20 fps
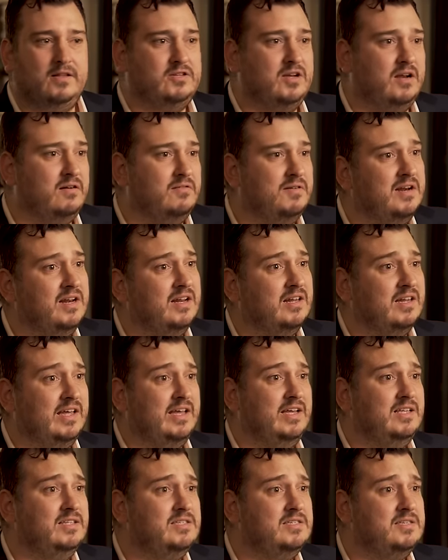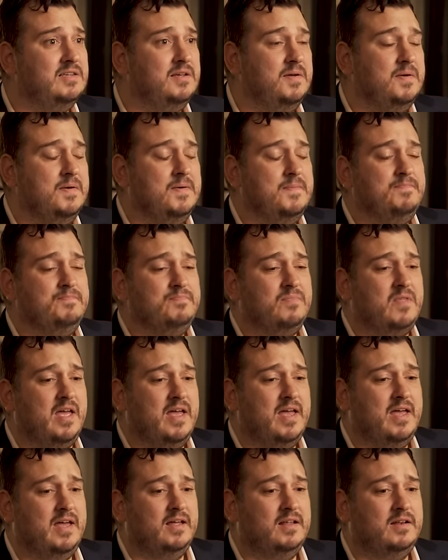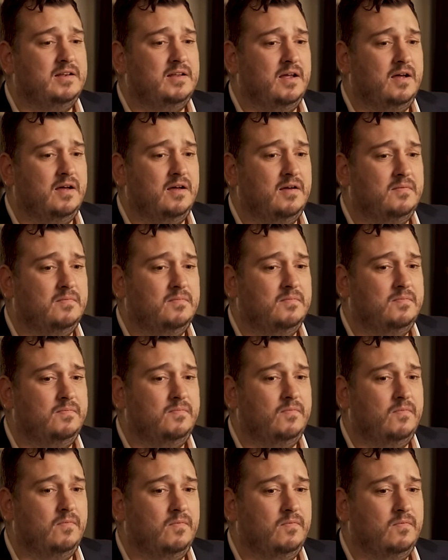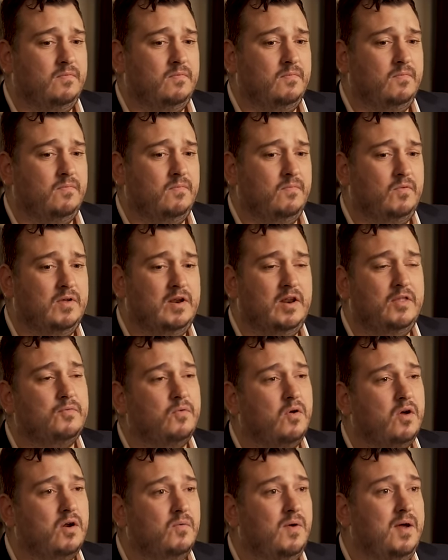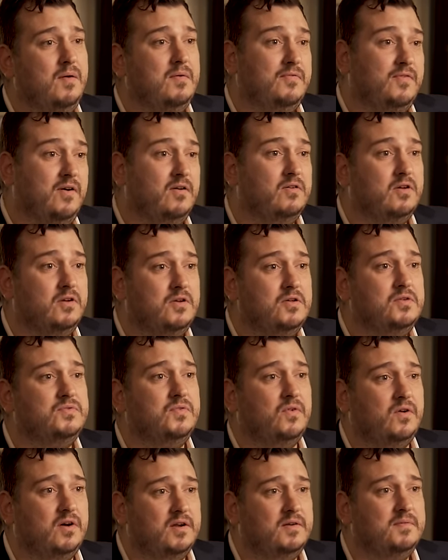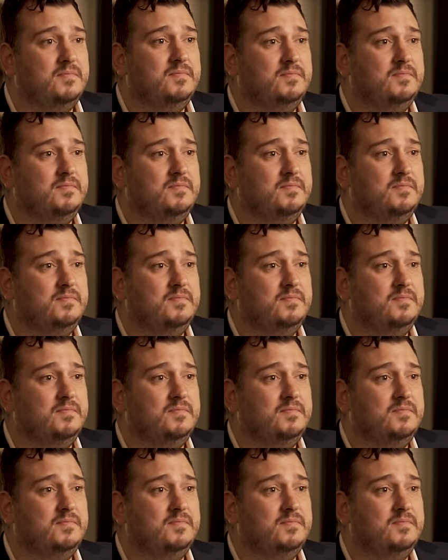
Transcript: It generated leads. And we didn't throw it away. We found good use for it.